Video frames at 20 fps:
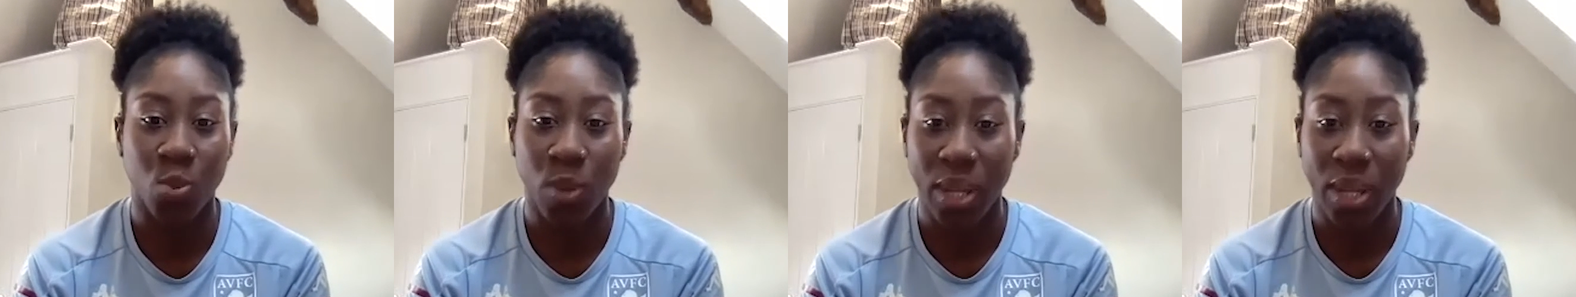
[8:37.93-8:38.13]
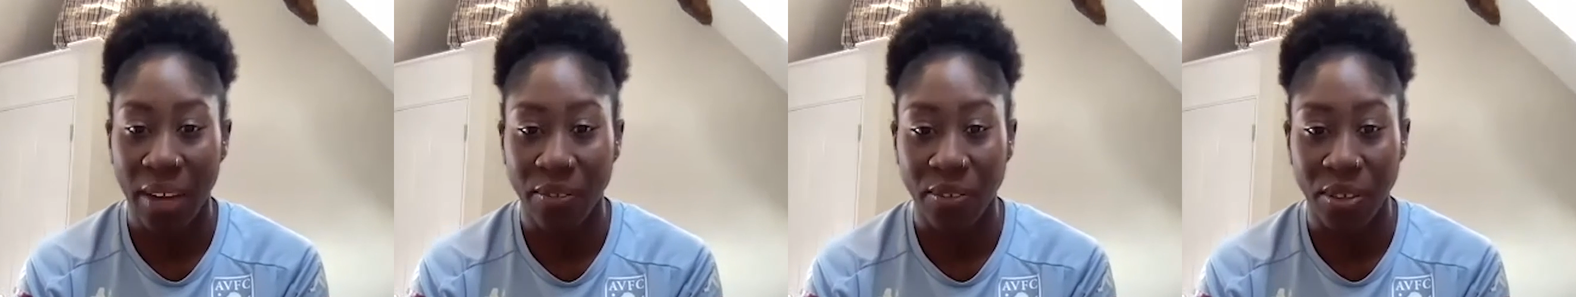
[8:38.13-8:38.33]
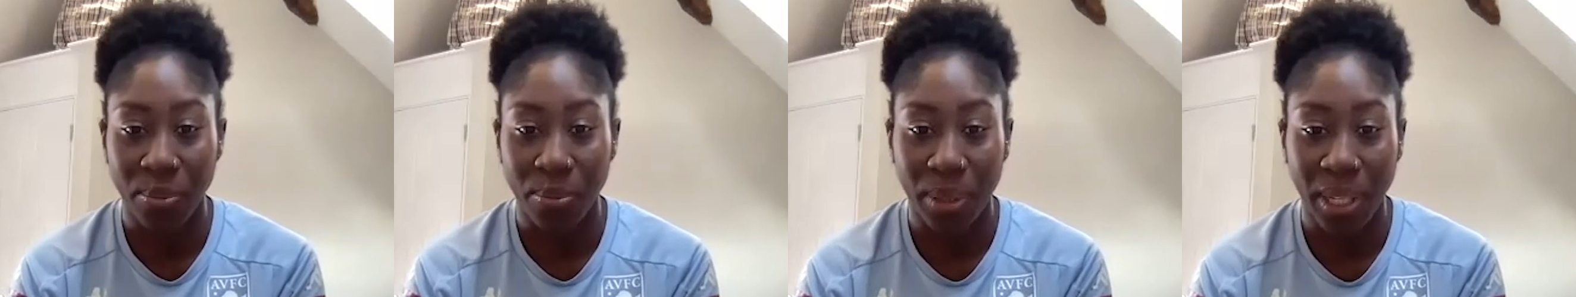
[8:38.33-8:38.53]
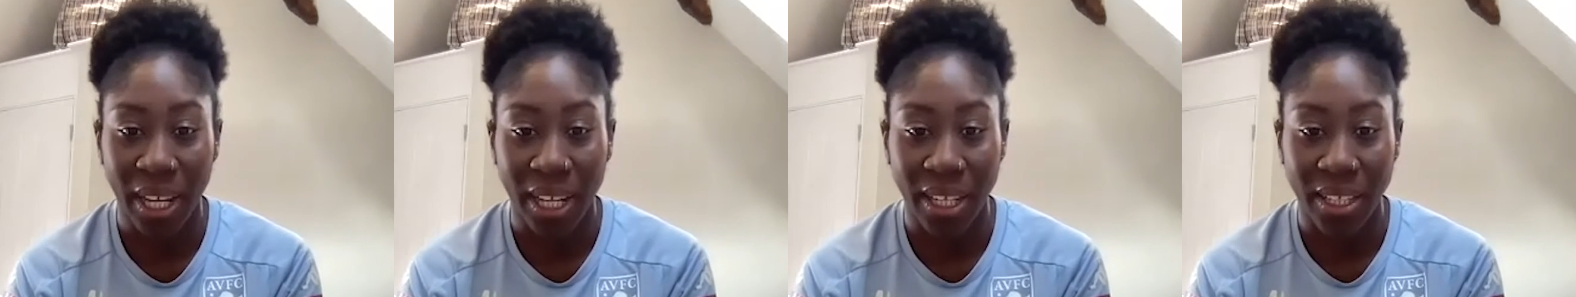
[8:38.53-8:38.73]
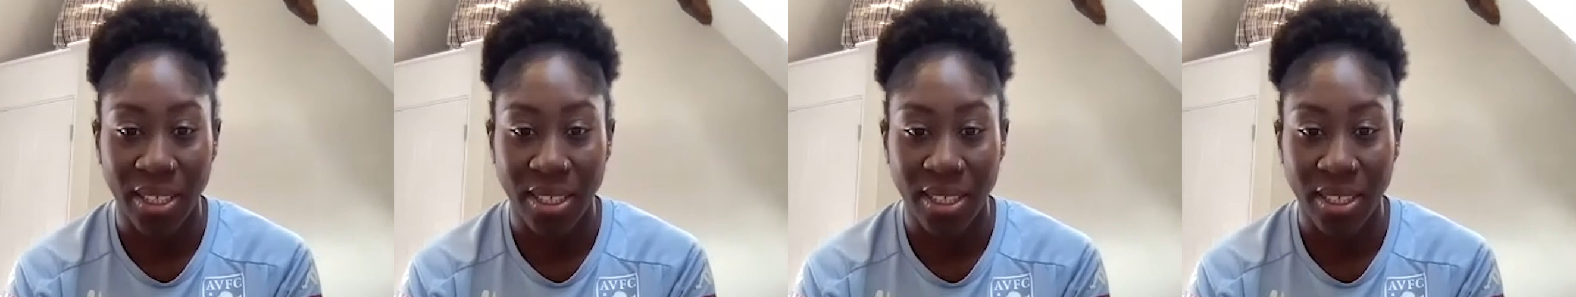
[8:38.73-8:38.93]
we have in
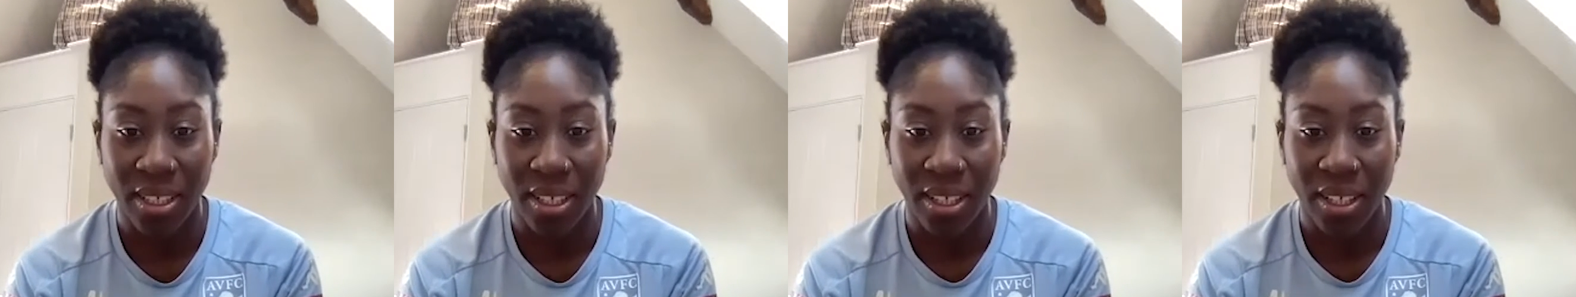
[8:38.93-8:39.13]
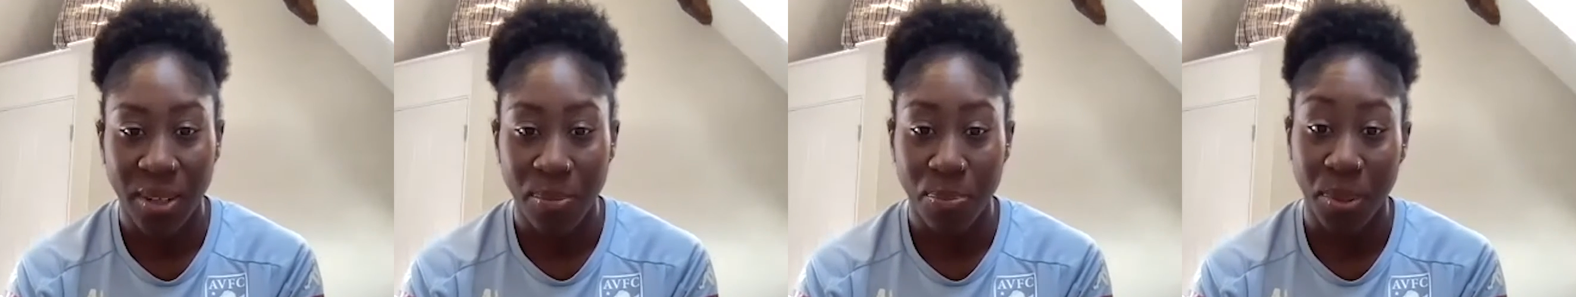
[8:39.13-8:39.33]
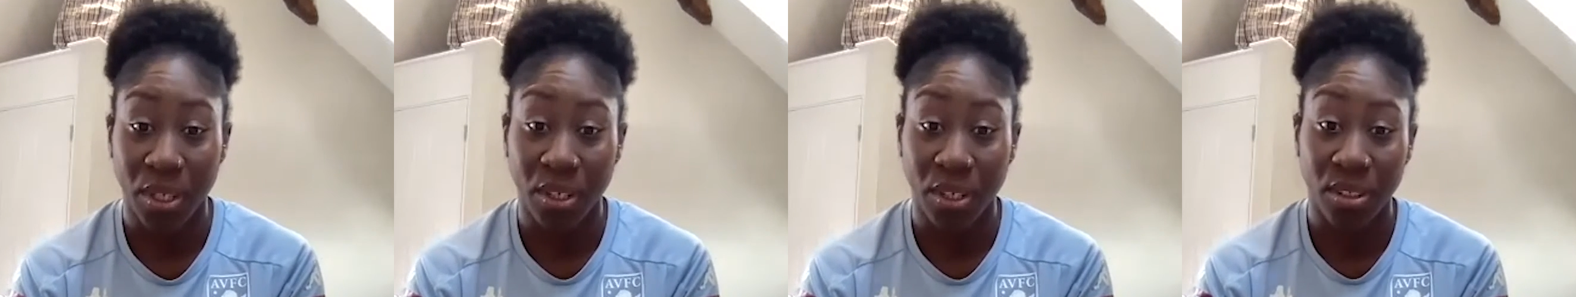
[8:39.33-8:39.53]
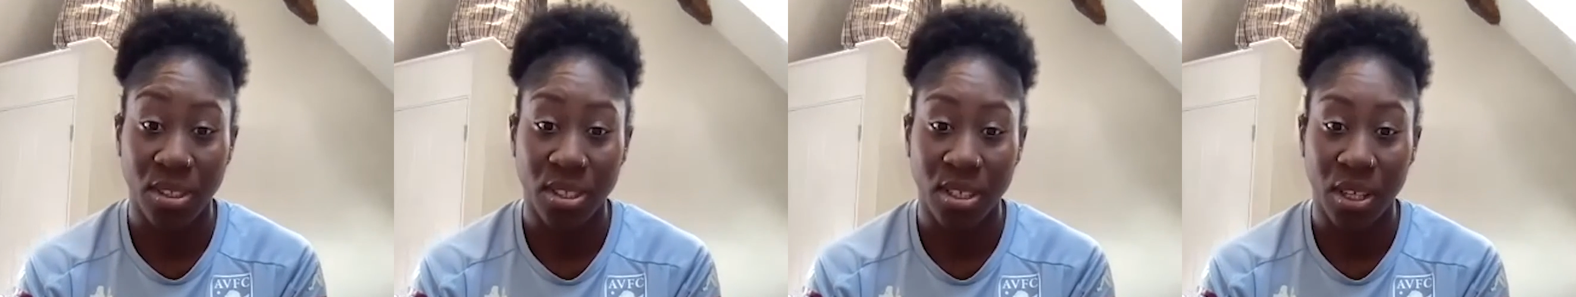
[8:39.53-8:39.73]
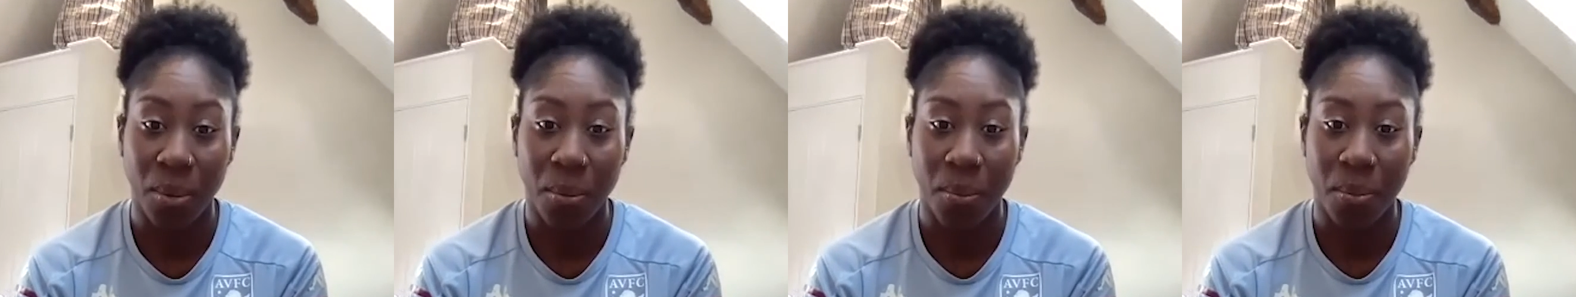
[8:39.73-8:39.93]
place, because
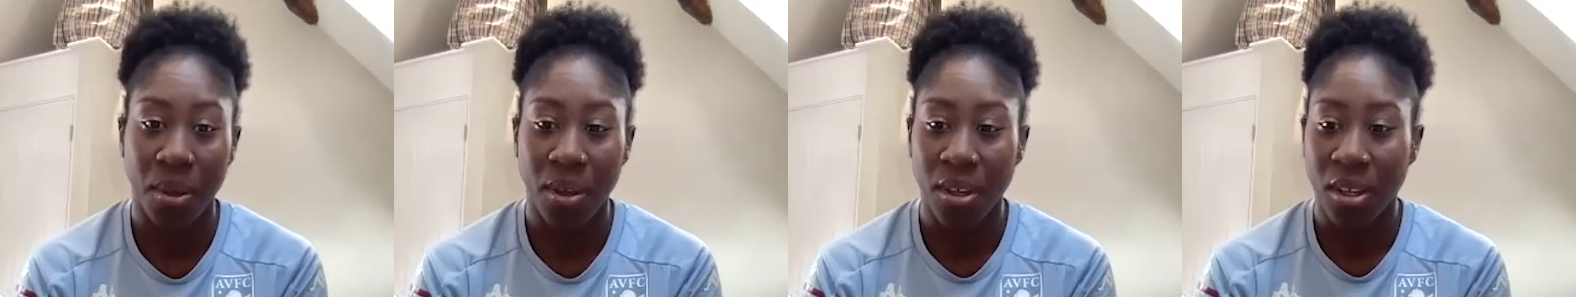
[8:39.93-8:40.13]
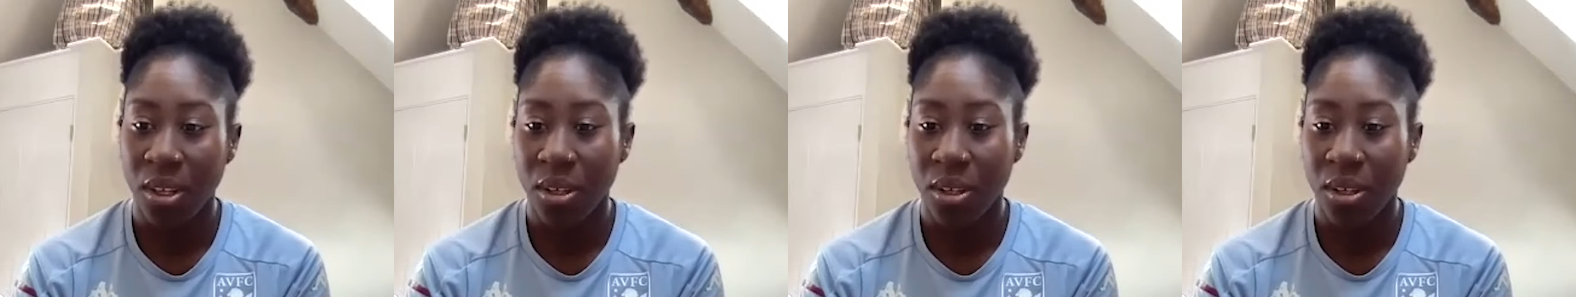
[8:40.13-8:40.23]
some